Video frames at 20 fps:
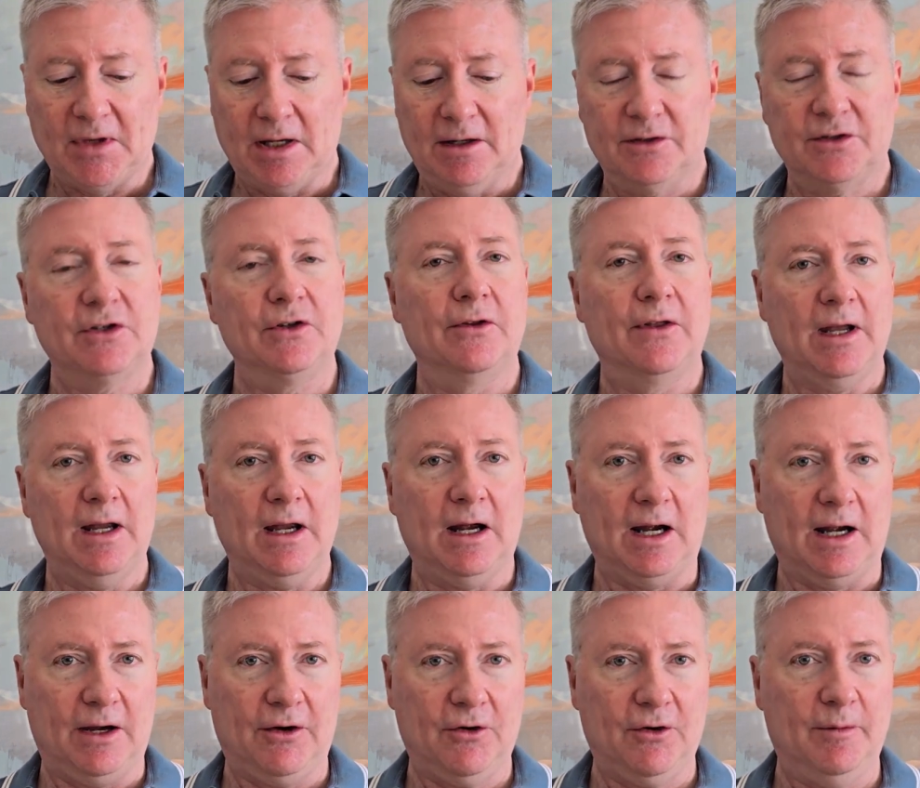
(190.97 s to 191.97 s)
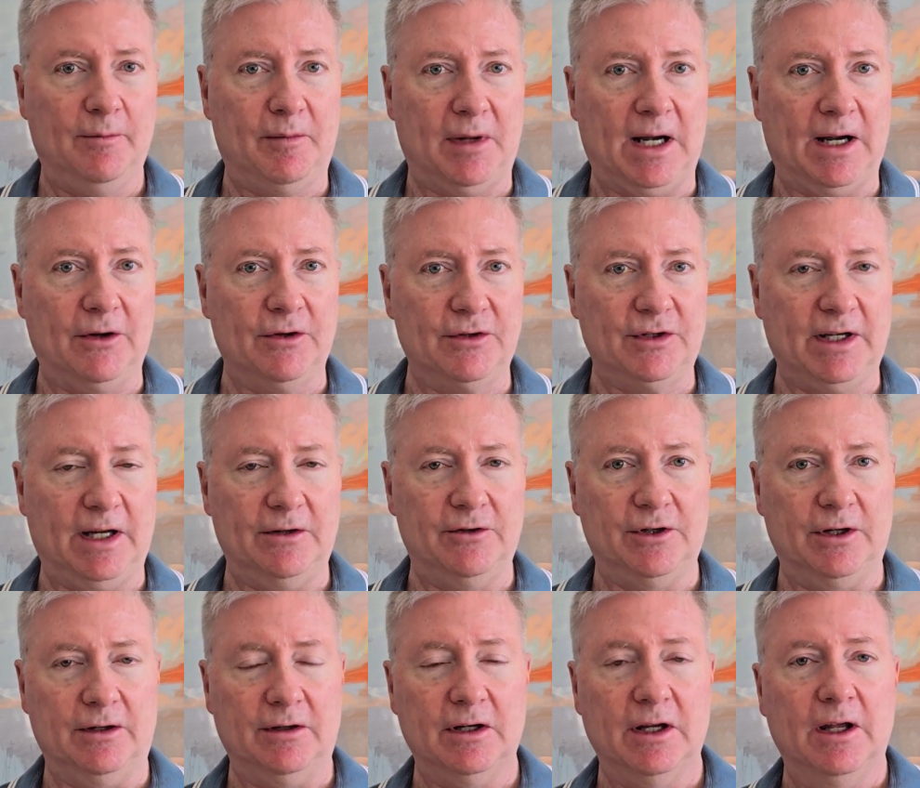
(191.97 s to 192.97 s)
So they hire a buyer's
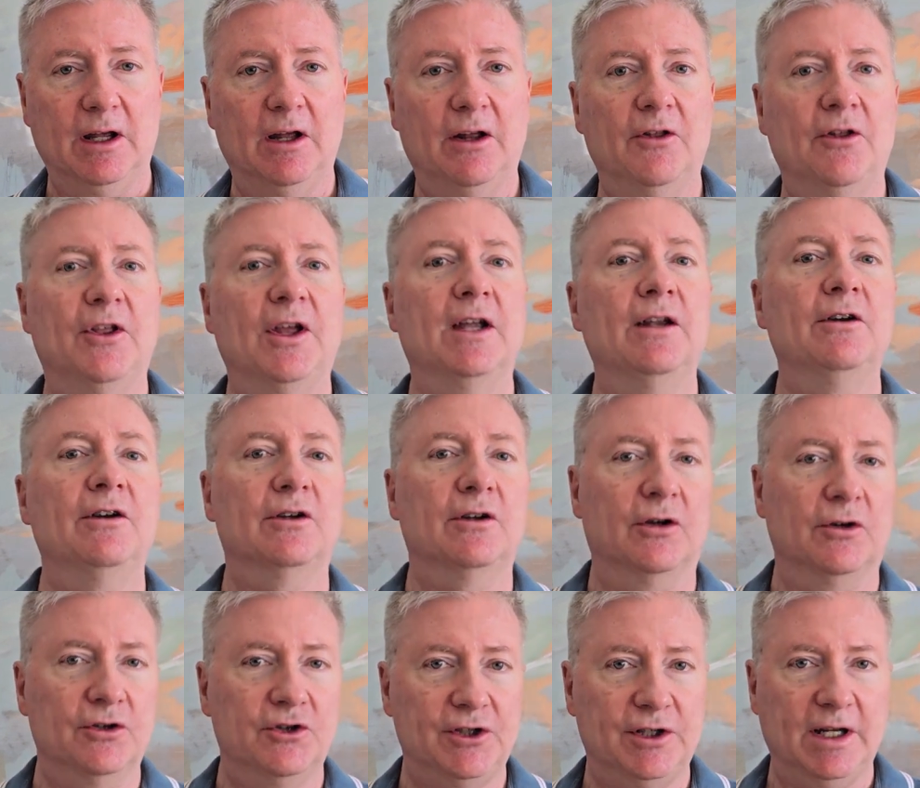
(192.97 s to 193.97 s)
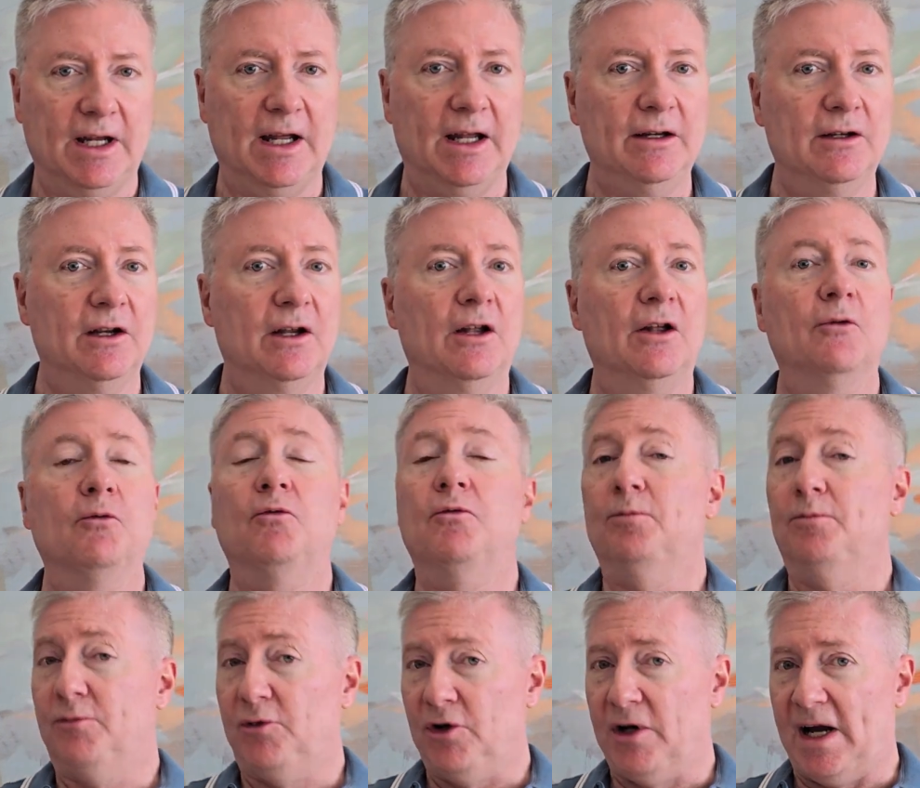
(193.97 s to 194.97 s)
agent. They negotiate
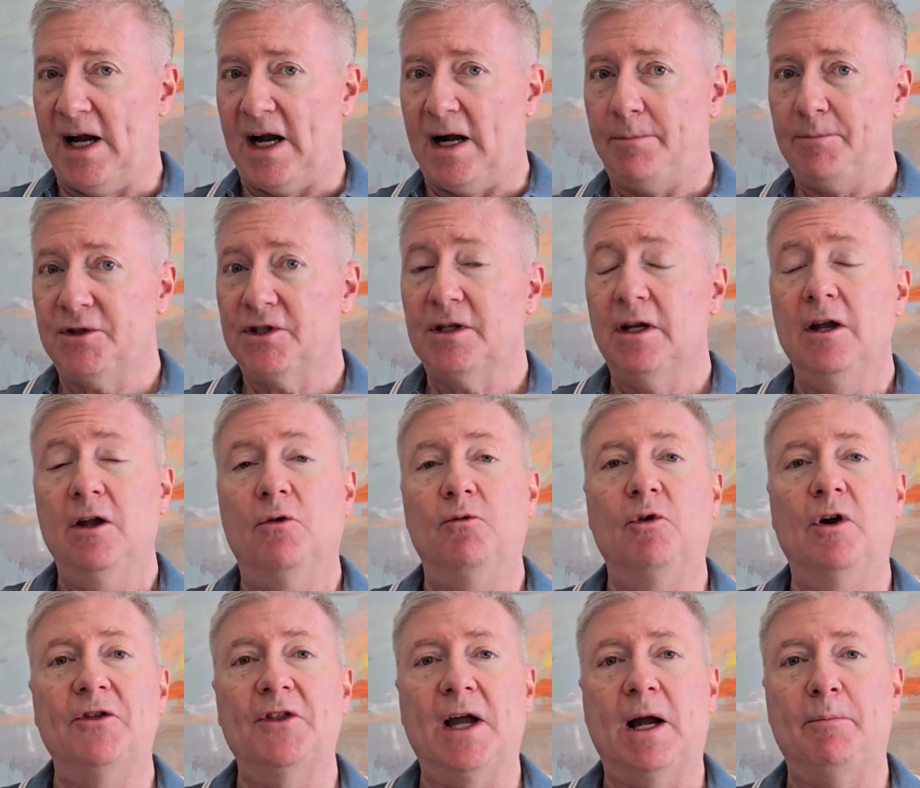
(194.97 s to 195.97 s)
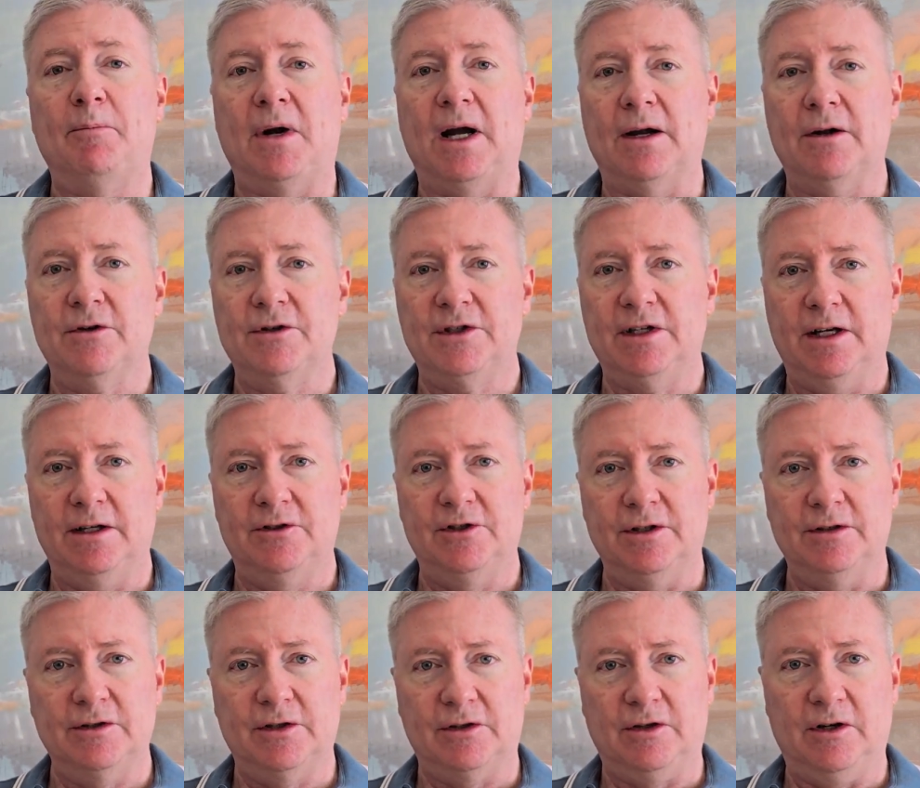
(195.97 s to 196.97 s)
perhaps what that buyer's
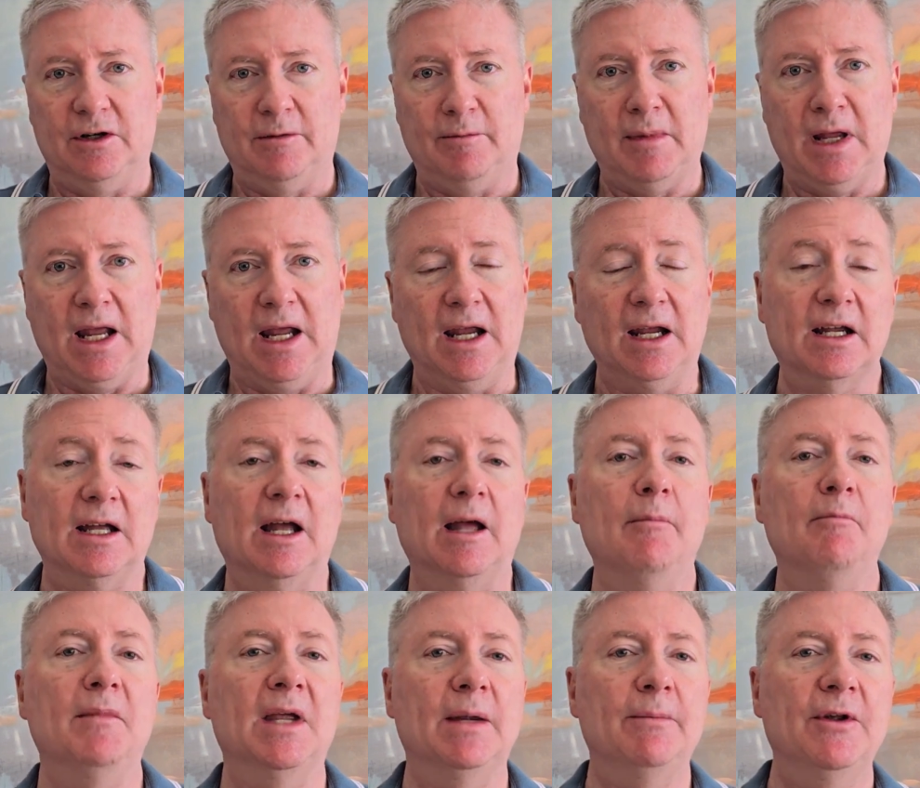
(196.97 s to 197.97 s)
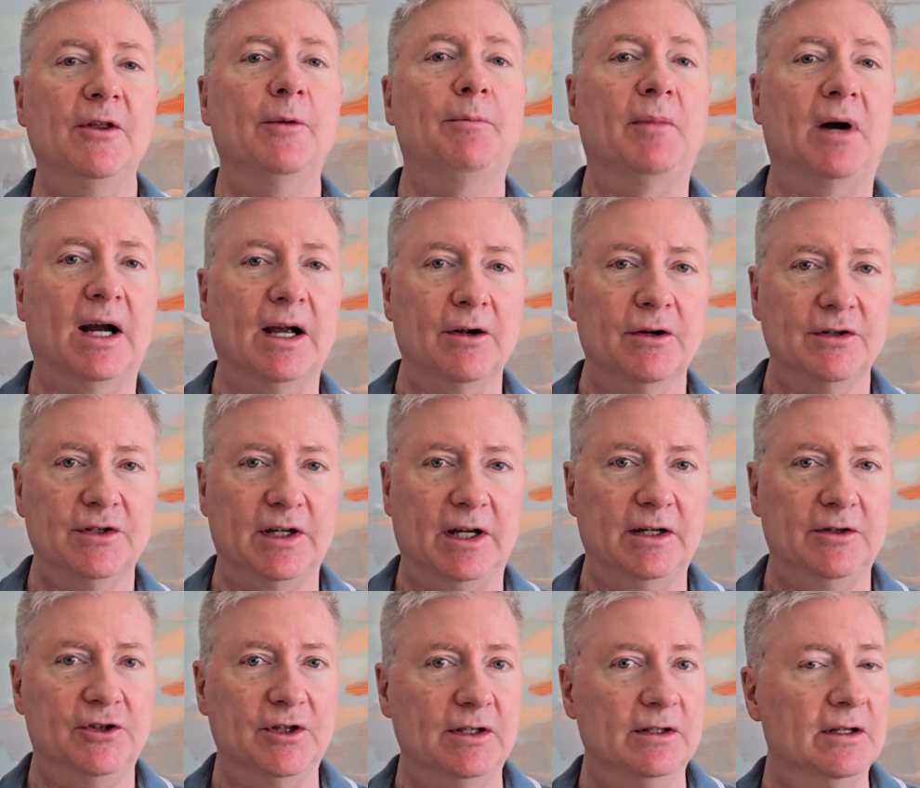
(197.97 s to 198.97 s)
agent's going to make, and maybe the buyer's
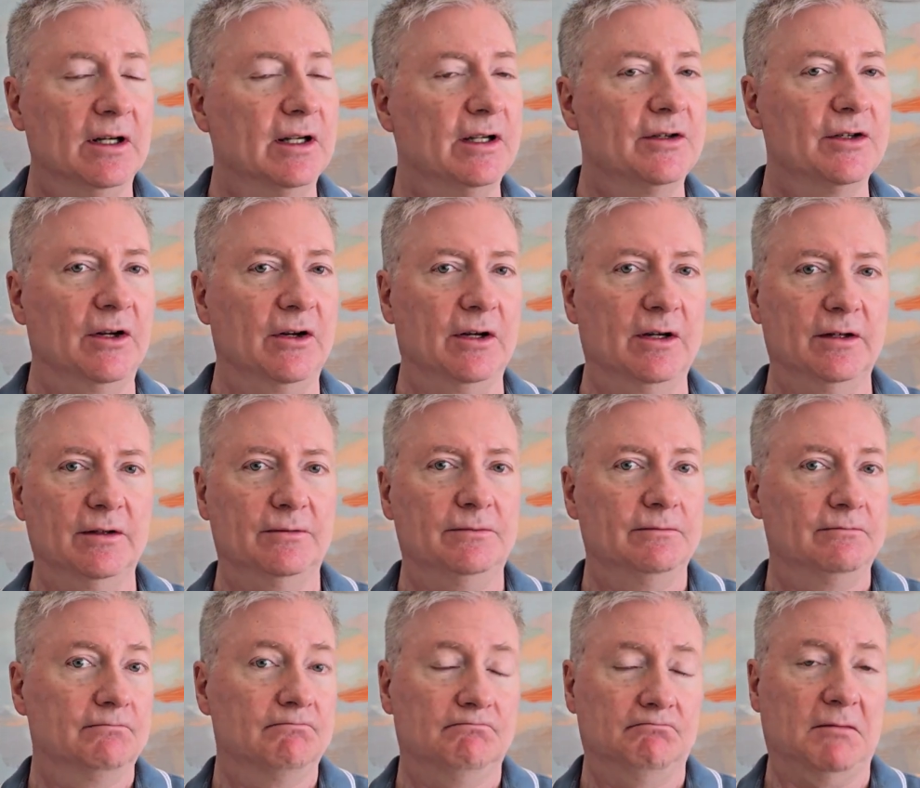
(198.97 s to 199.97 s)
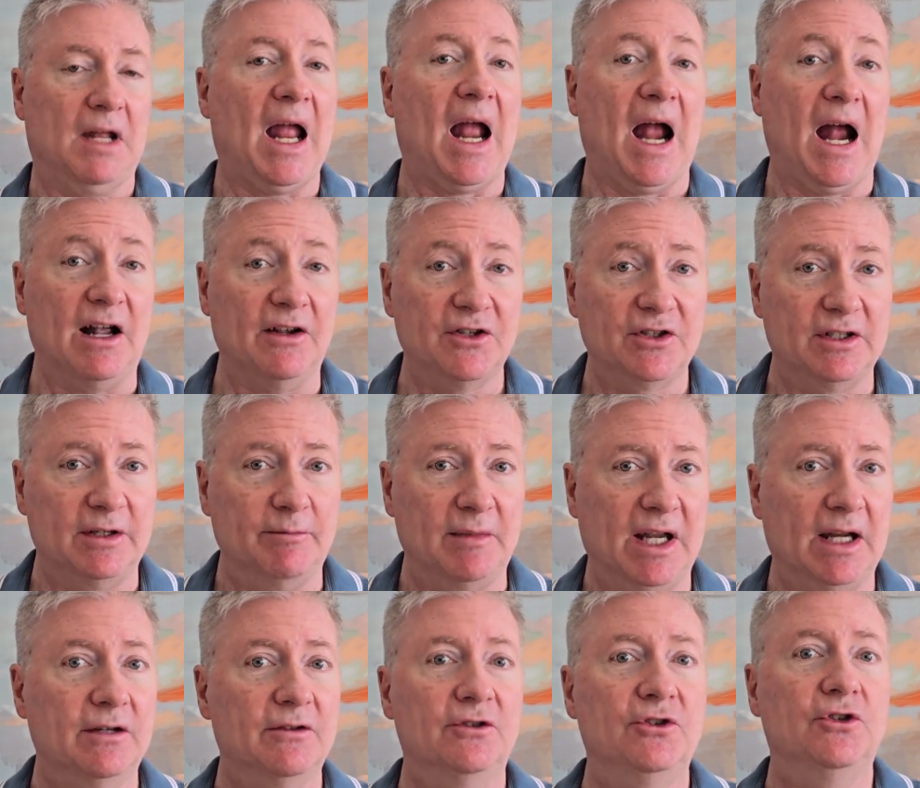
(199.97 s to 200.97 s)
agent is going to ask to
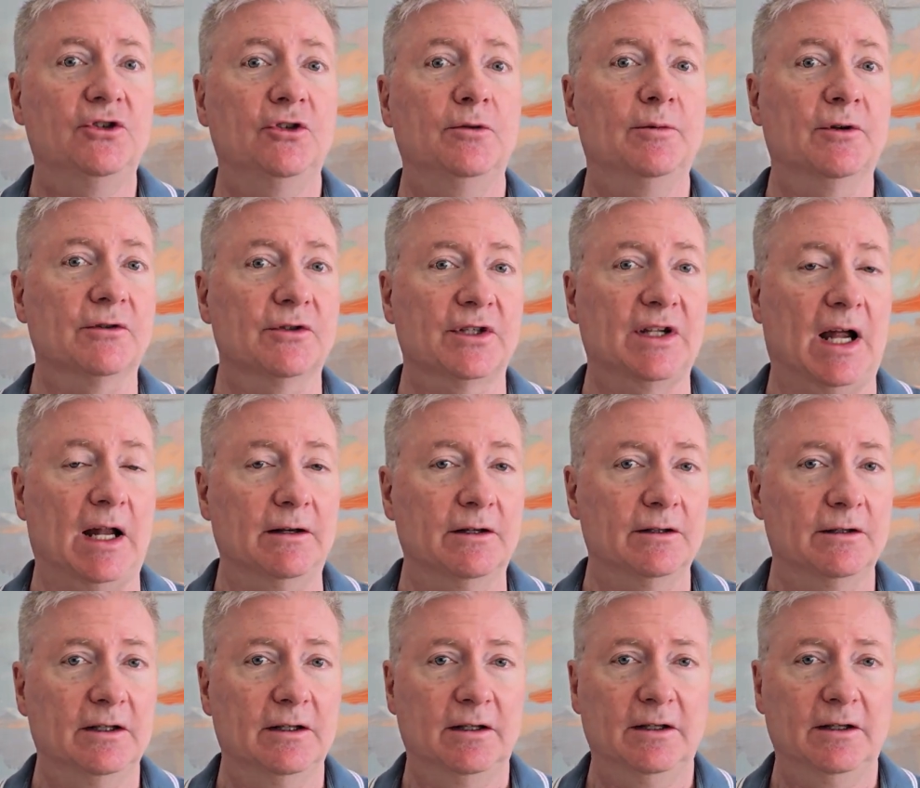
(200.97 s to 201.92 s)
make 2%.